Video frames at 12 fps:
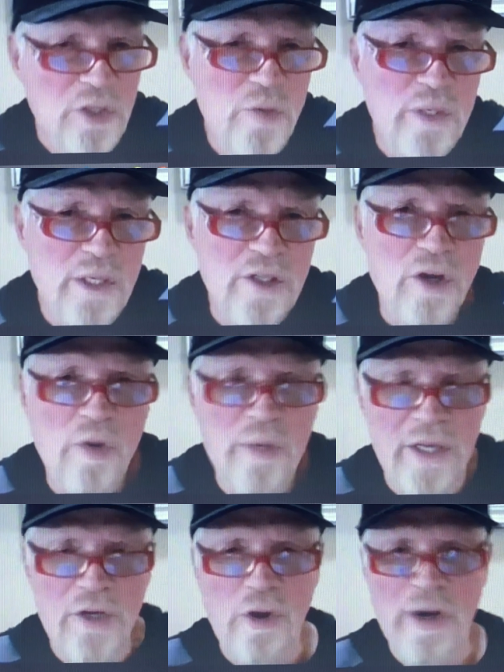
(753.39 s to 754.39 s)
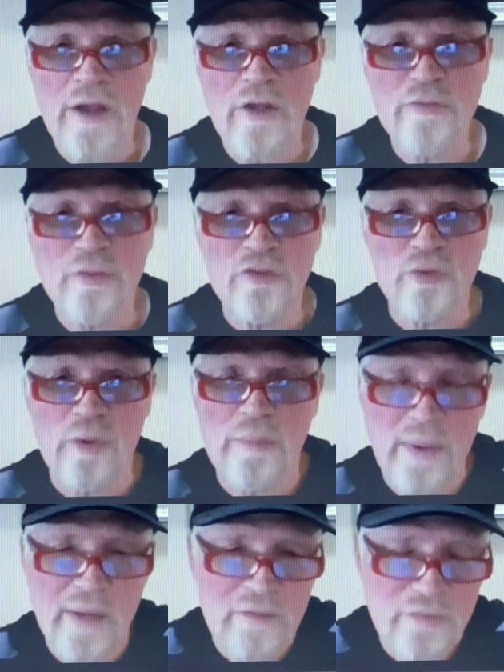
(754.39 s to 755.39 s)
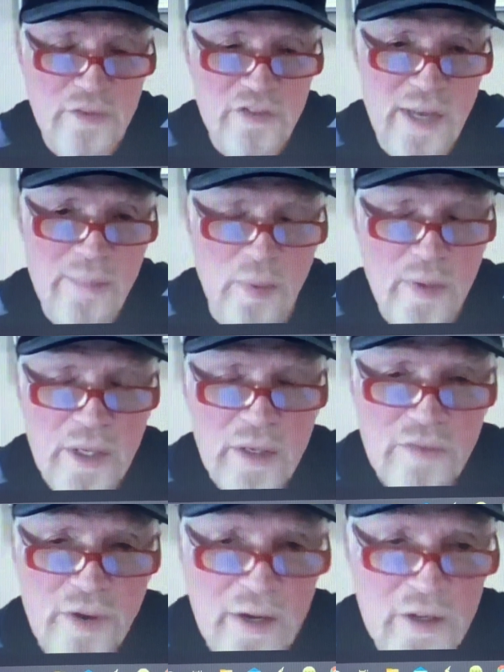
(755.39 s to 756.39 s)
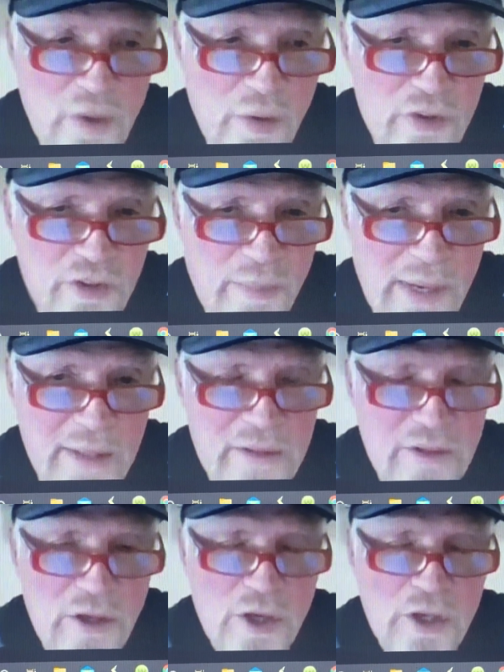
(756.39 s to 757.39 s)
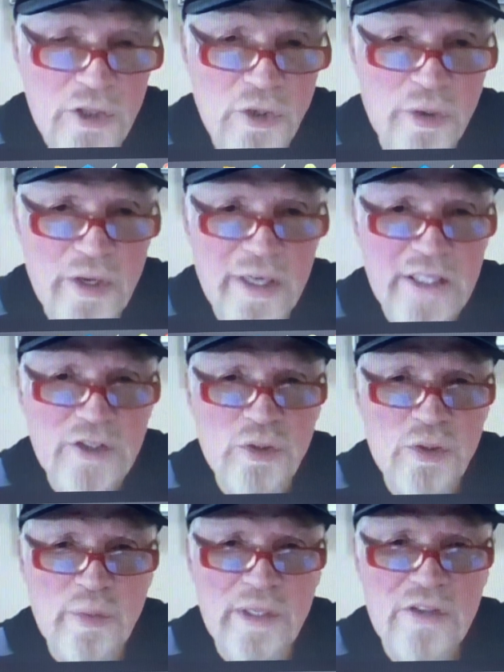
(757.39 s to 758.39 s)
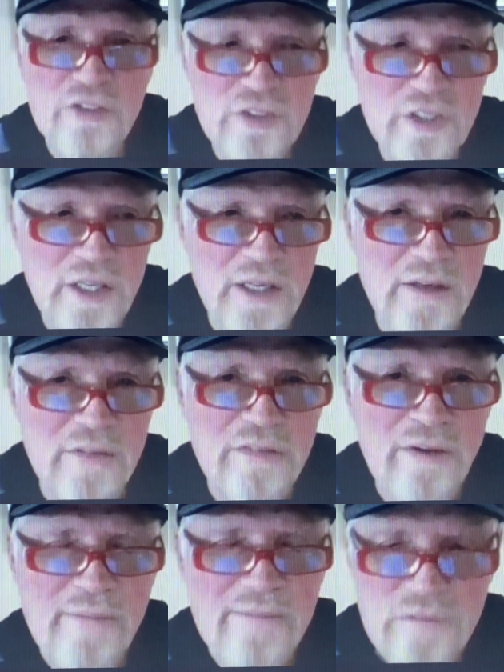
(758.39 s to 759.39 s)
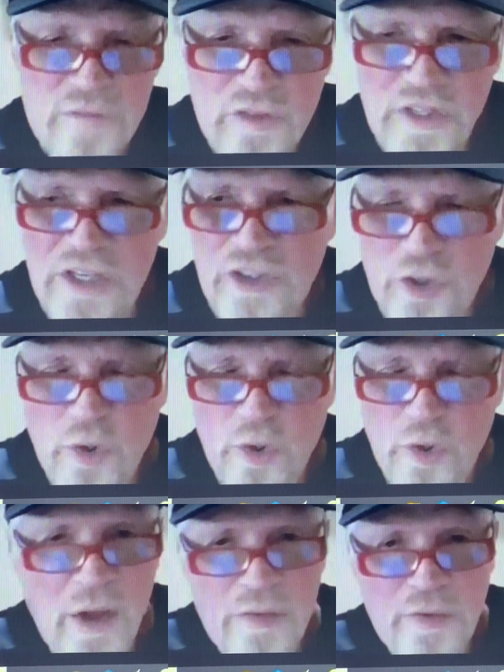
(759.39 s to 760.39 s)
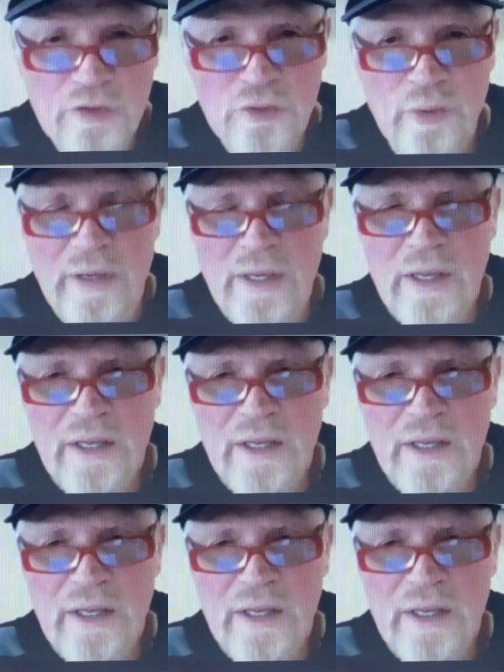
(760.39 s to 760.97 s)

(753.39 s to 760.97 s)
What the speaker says: you can go in our health food store, buy, for example, for $100 a month, you're going to receive your own health food store.